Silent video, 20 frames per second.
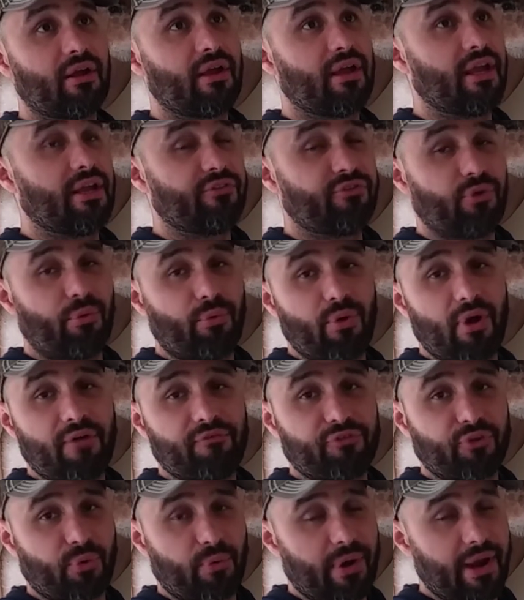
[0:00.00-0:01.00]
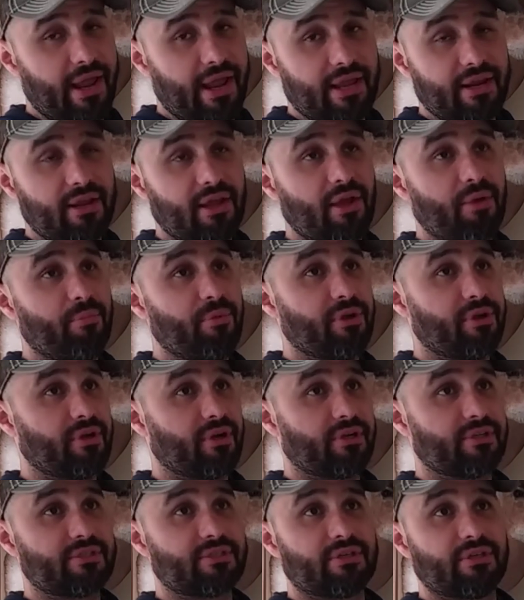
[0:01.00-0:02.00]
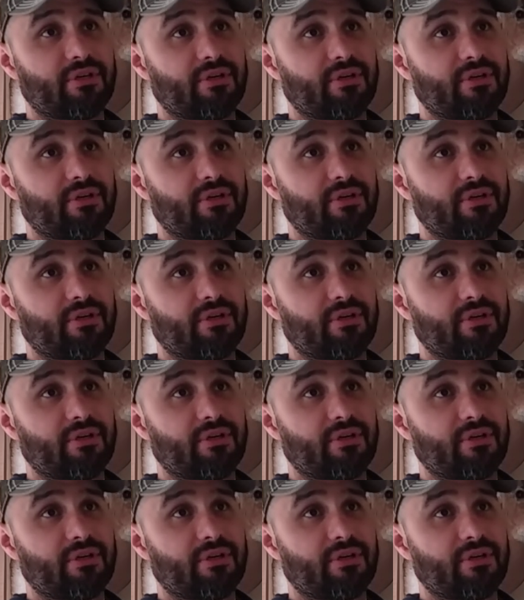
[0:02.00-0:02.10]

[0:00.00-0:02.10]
into rough terrain, because